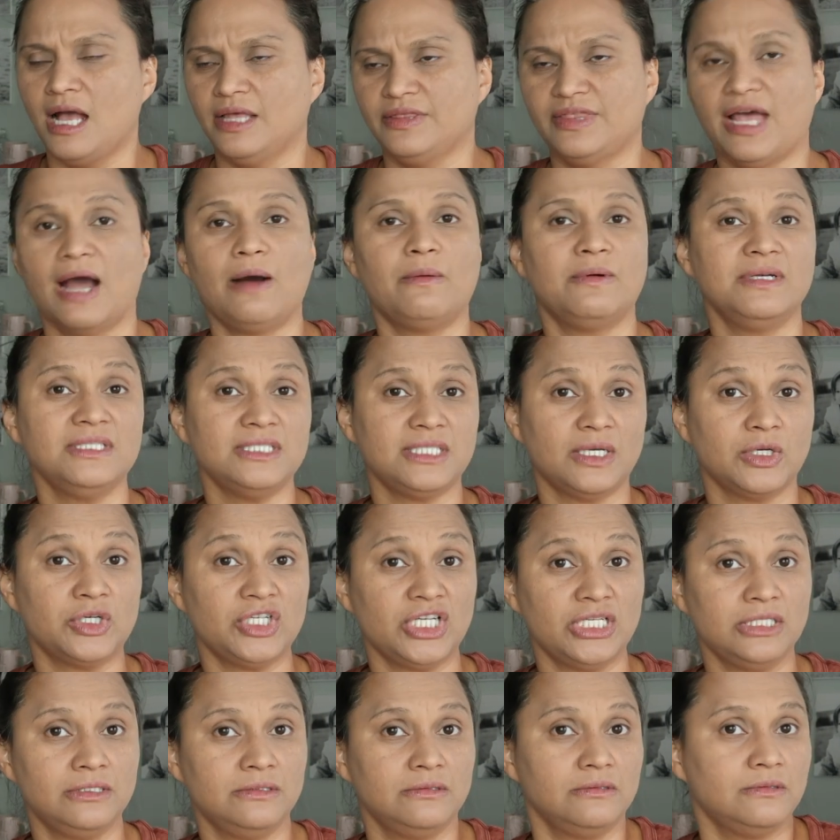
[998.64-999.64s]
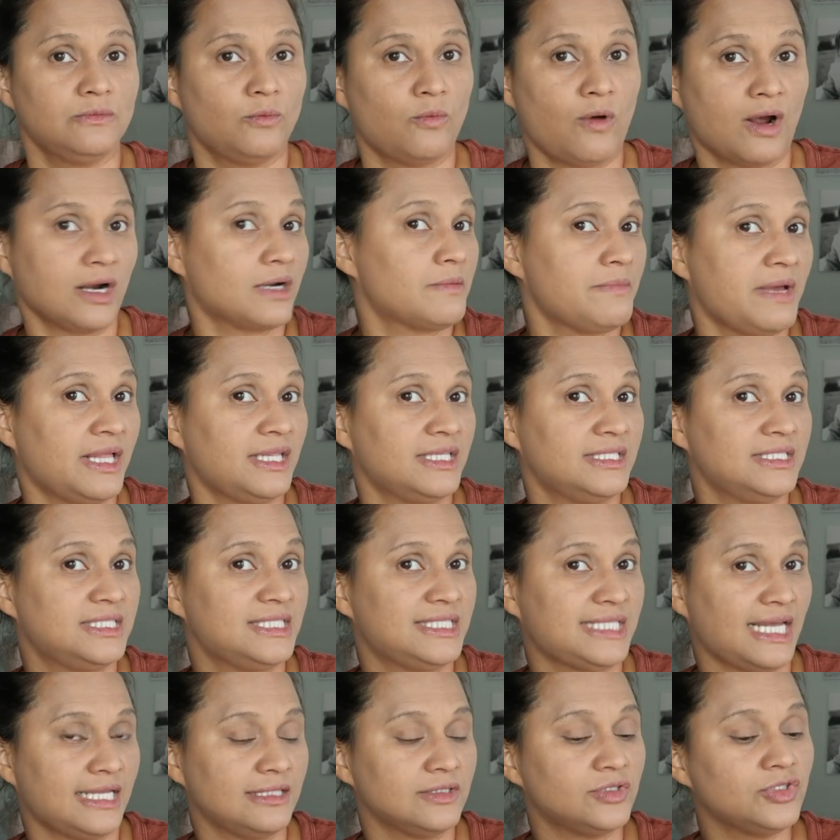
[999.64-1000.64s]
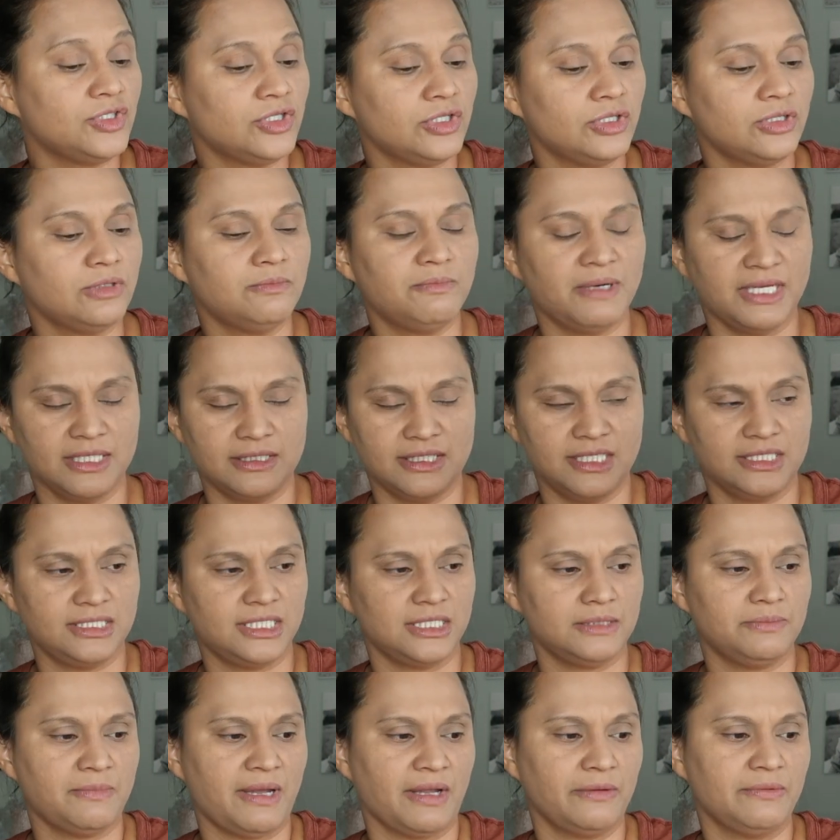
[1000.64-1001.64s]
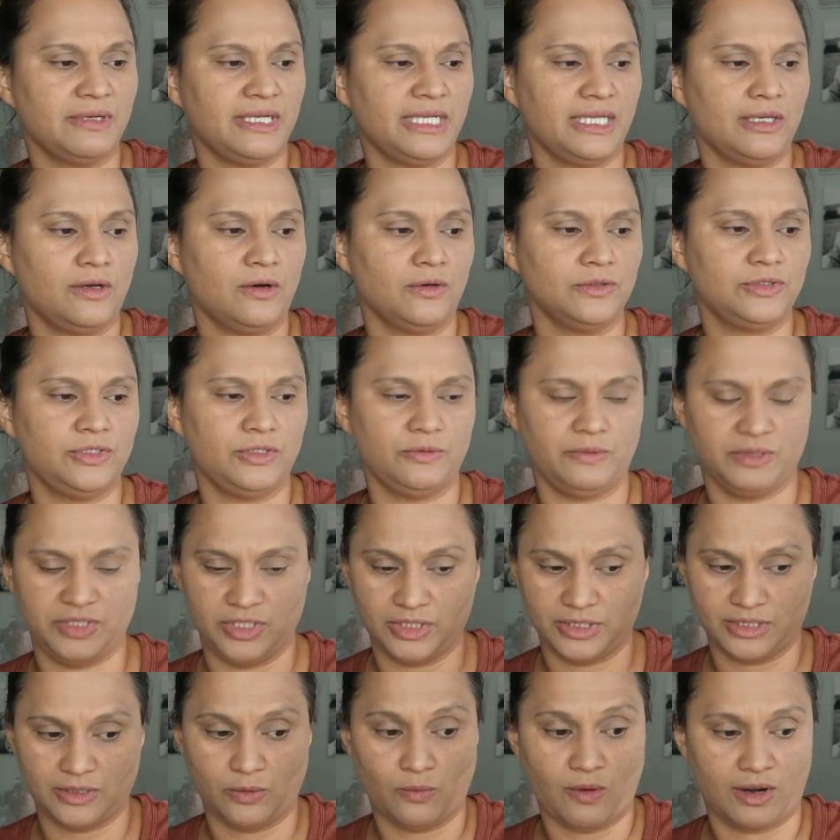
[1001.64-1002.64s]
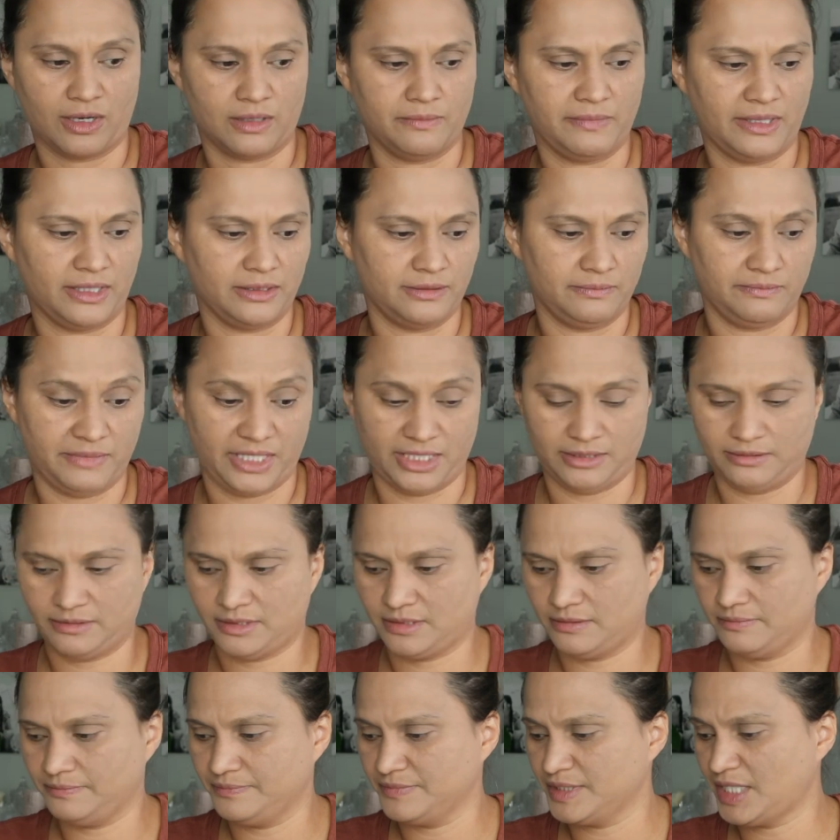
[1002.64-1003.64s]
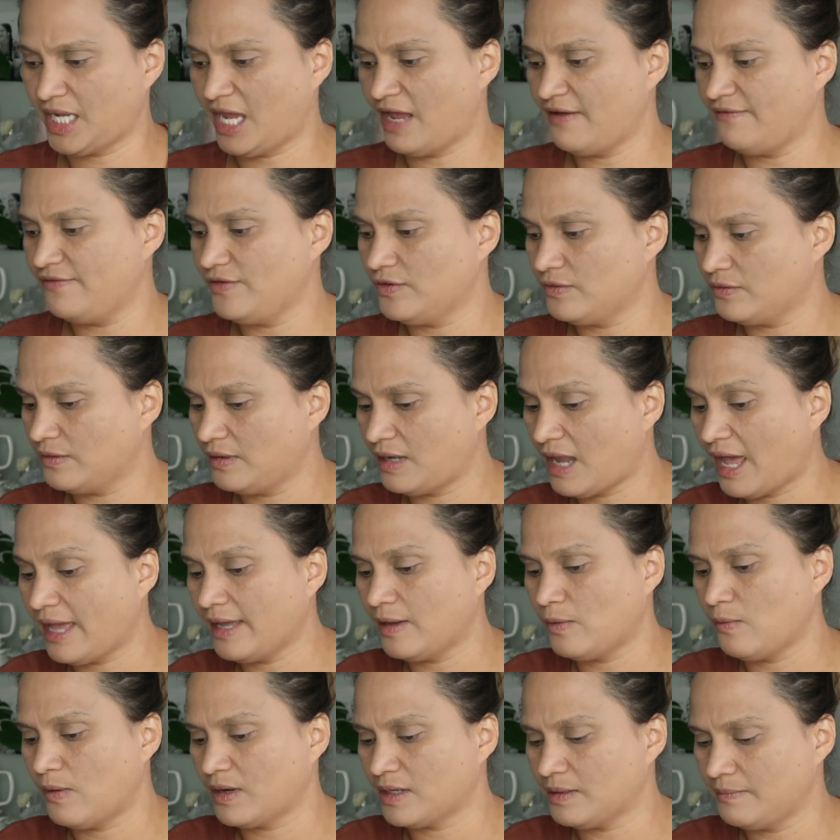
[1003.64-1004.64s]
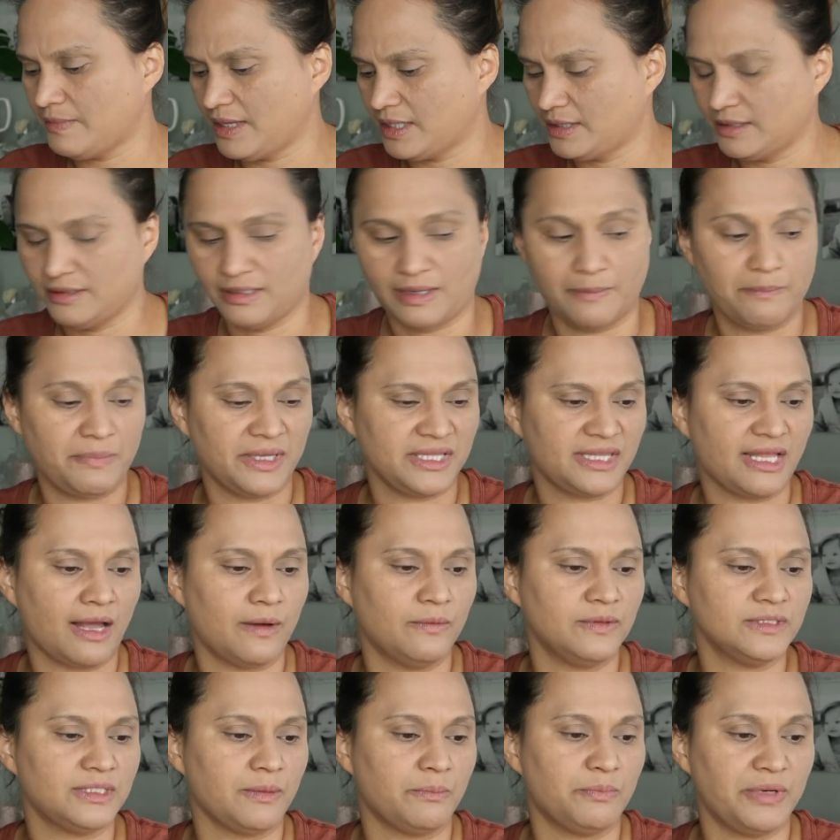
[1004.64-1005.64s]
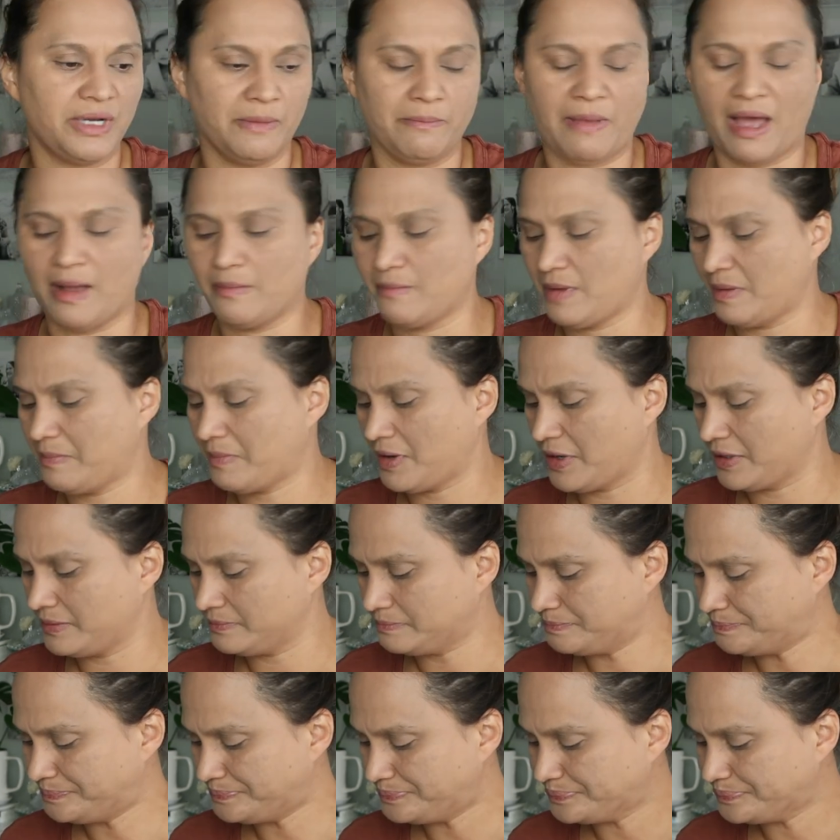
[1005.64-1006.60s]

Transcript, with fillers: That one's a good watermelon scent too, but this is my really go-to, which is the watermelon mint. Okay, if you like watermelon, but that was a bring back my bar.